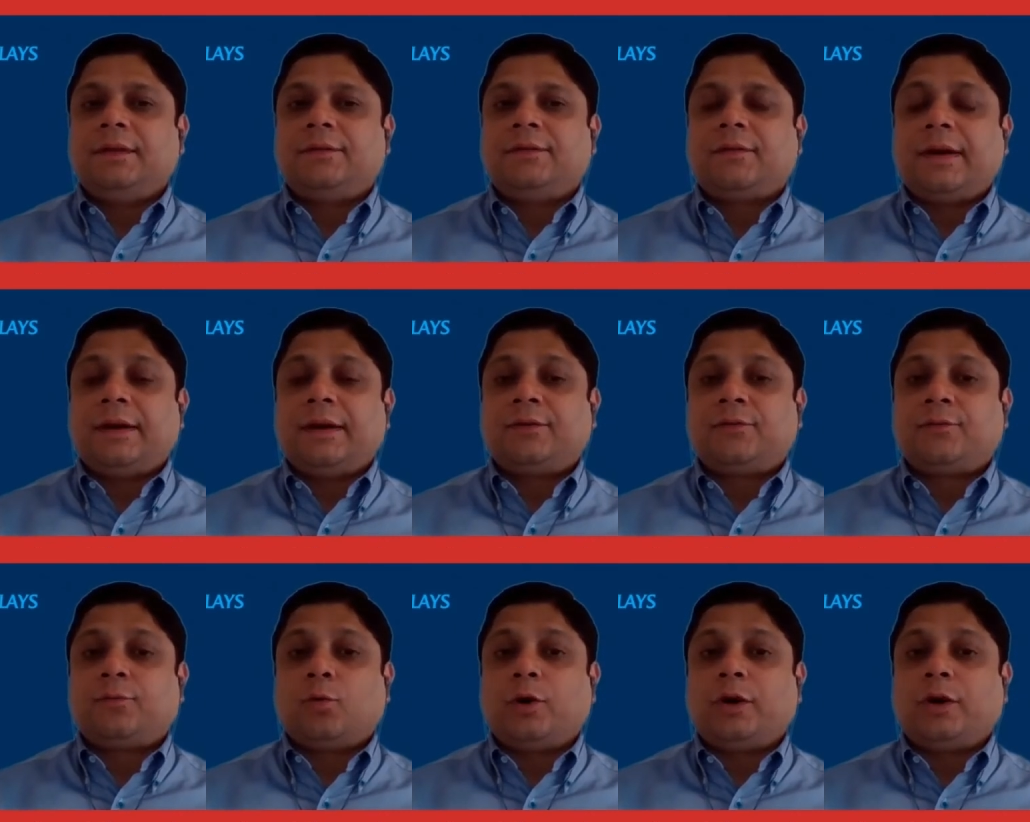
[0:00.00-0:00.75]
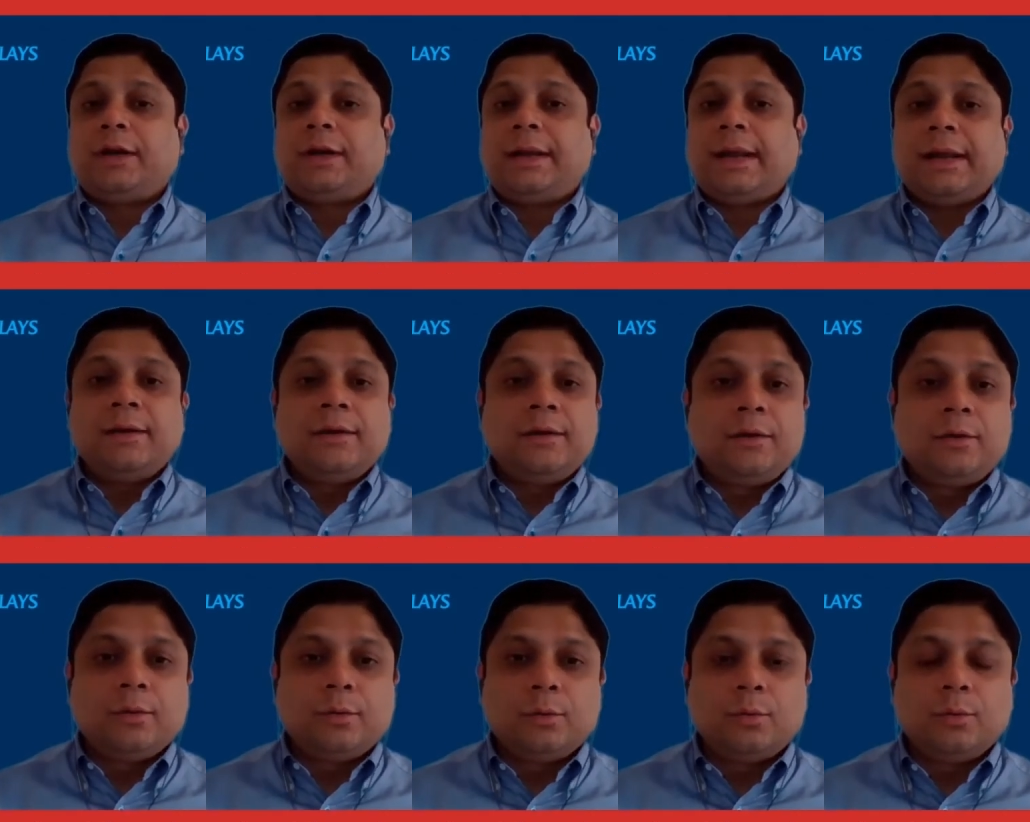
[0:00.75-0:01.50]
rates would
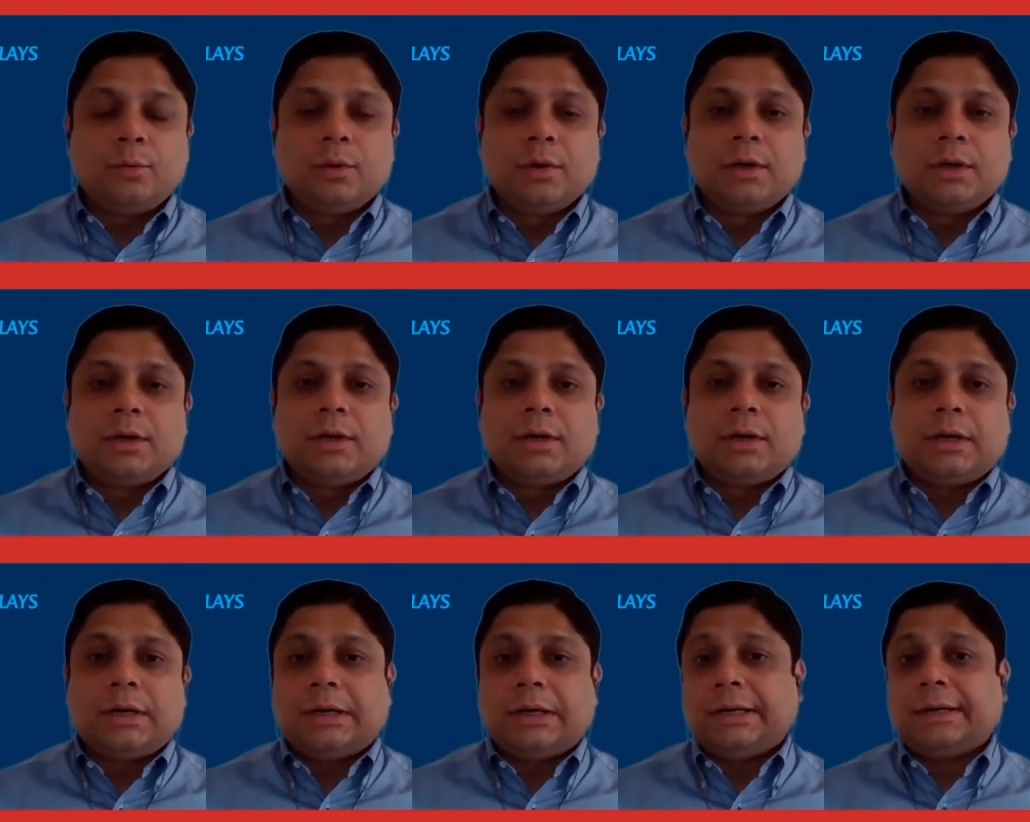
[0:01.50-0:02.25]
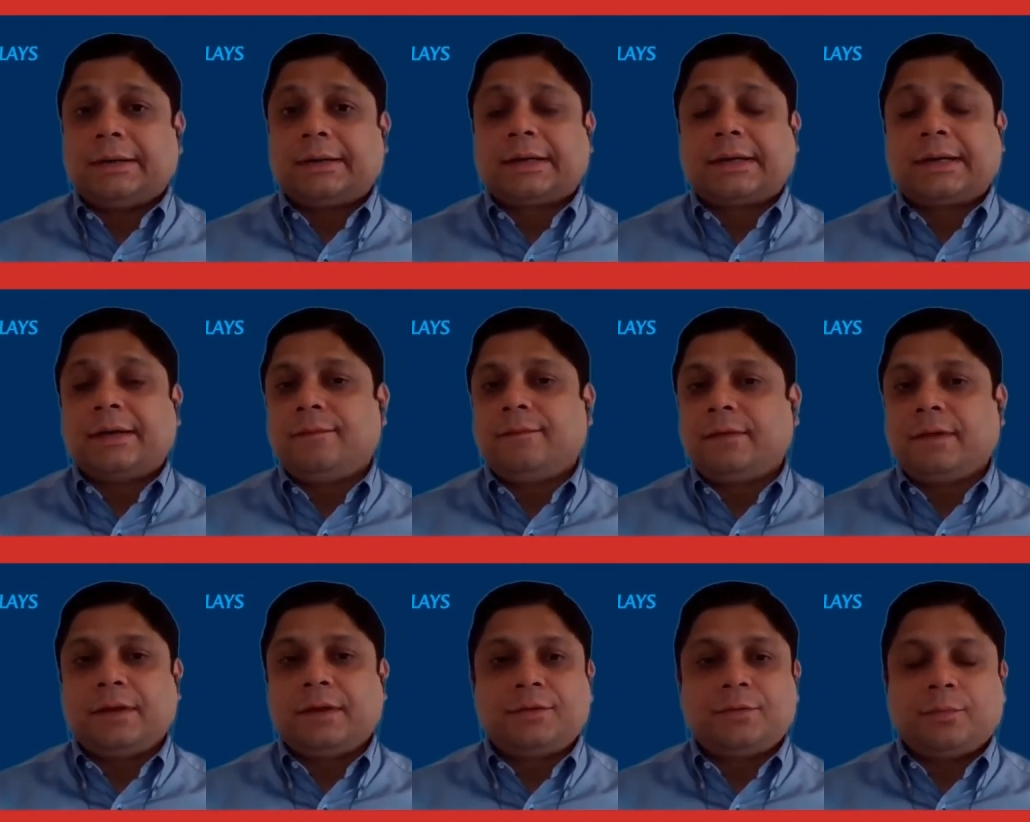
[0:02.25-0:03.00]
tend to
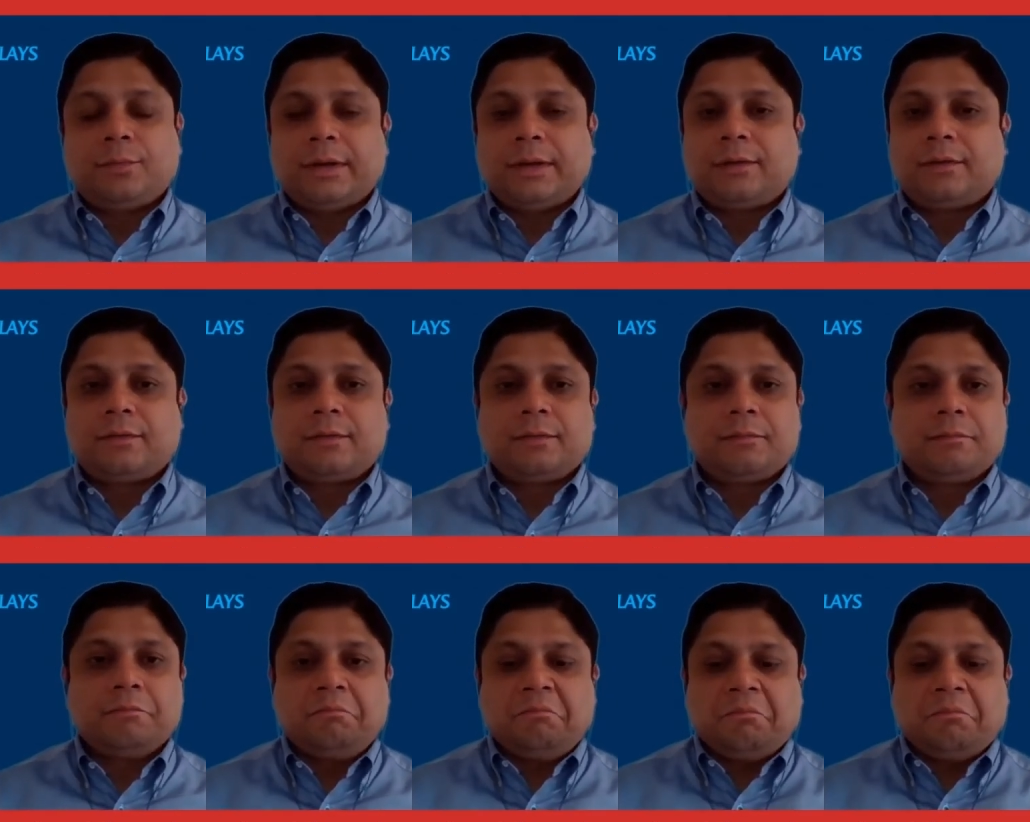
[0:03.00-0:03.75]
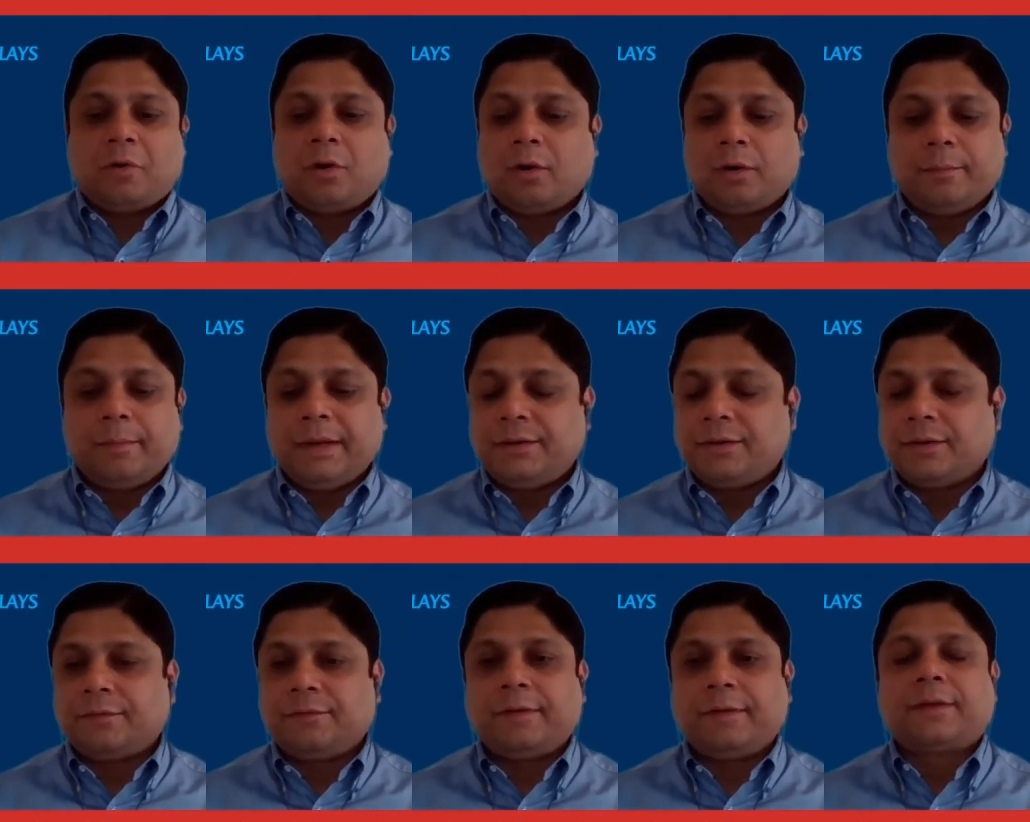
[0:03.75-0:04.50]
converge with all
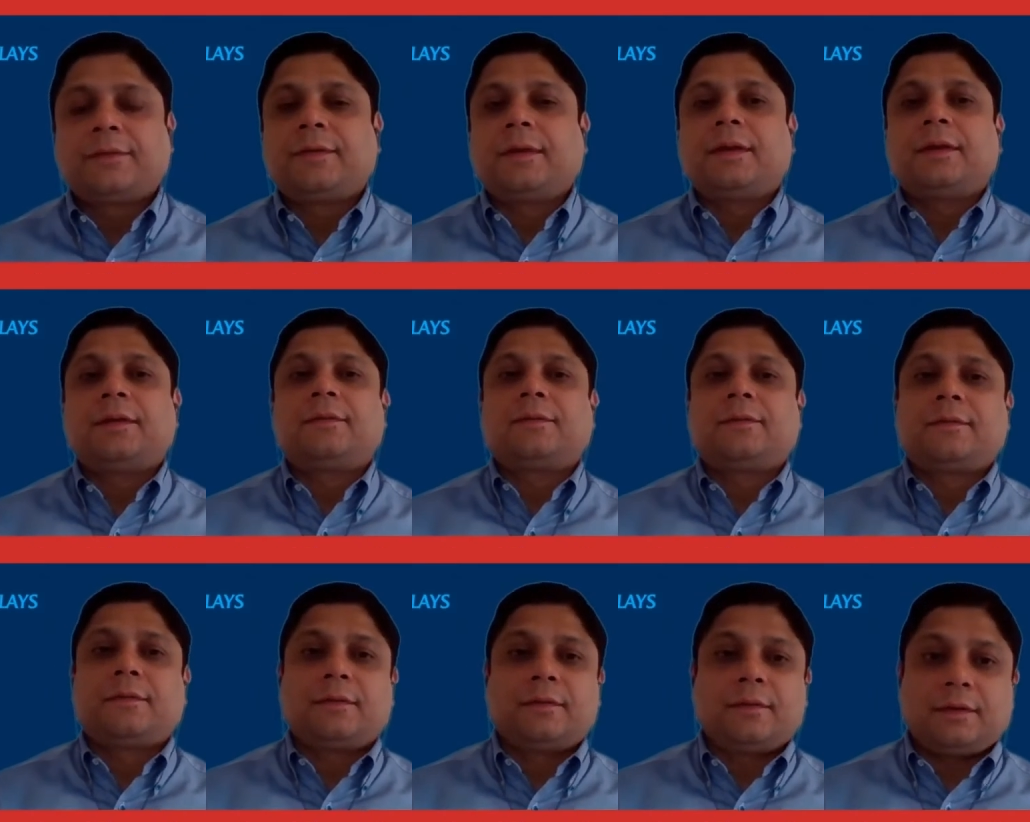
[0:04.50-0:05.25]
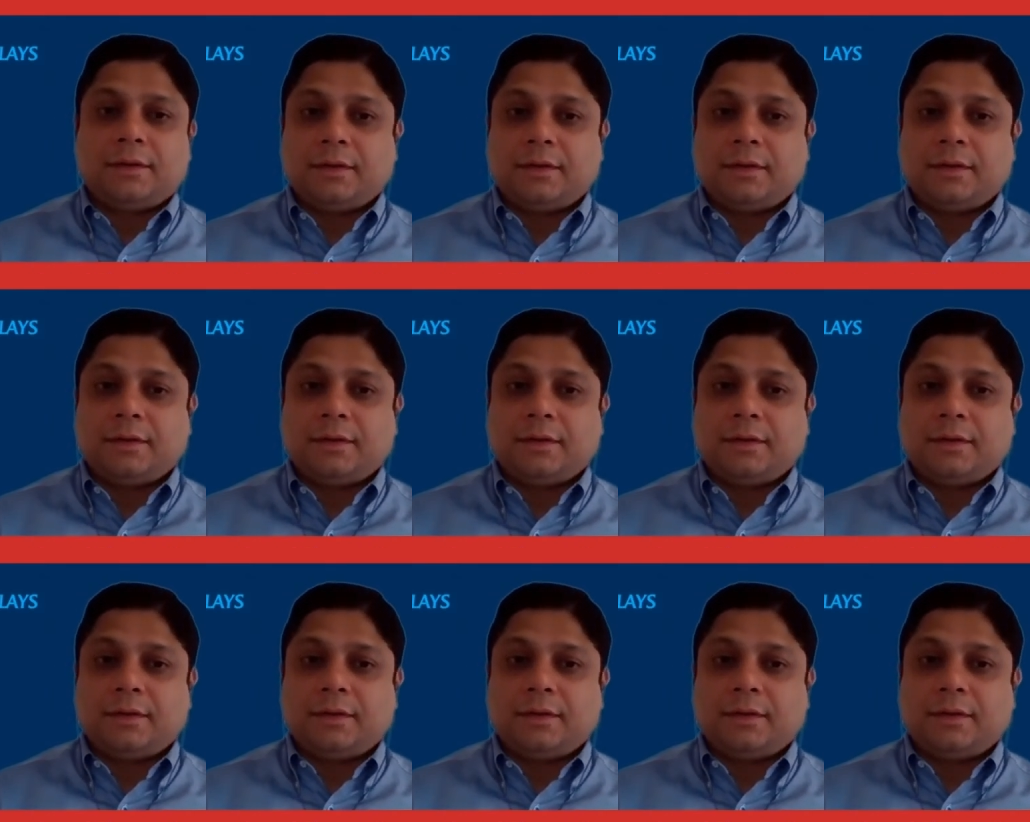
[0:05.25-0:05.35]
major fixings,